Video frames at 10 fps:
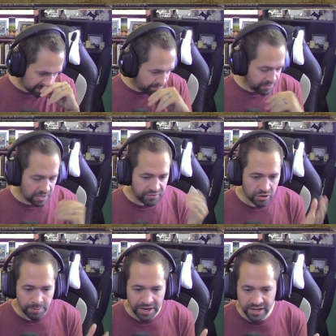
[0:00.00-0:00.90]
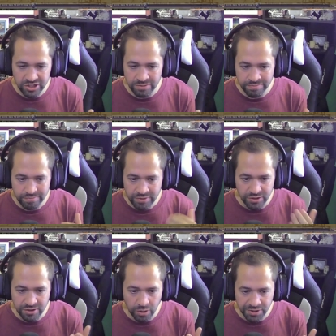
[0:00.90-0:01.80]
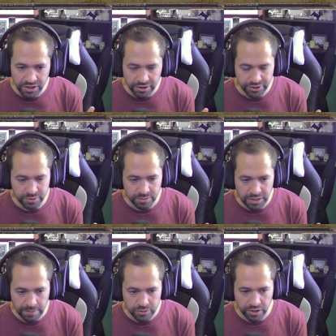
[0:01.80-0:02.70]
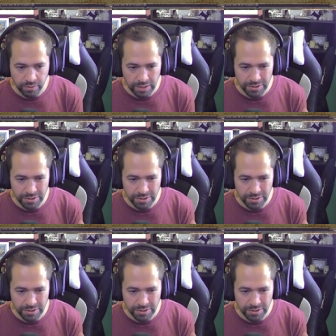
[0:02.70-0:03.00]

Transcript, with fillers: If you're a mage, you can go in there and do some damage right away,